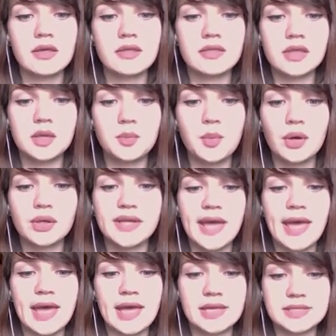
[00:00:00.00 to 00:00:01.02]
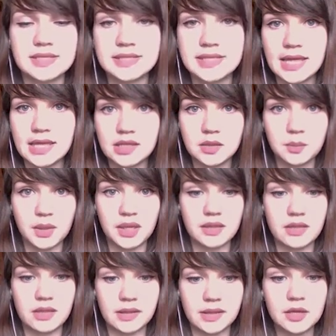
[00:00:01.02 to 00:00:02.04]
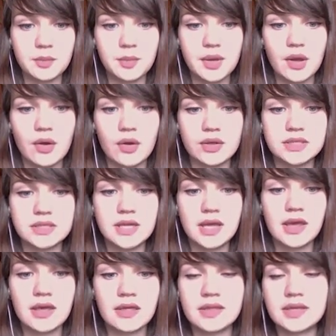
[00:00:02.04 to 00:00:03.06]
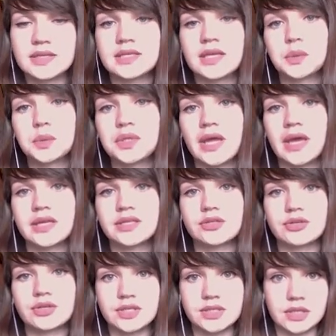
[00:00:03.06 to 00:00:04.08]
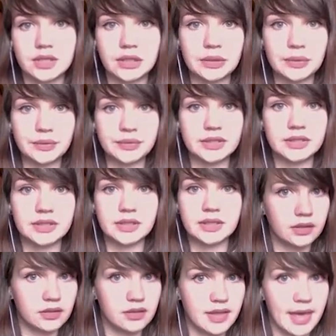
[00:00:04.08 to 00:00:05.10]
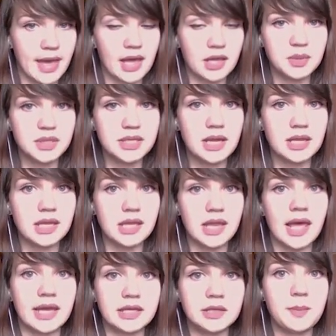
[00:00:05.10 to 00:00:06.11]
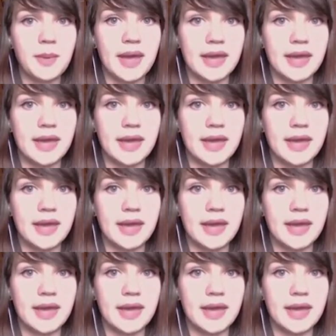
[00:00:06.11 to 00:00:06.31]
the bot has sent me the link because this advertiser is included in the Admitad Lite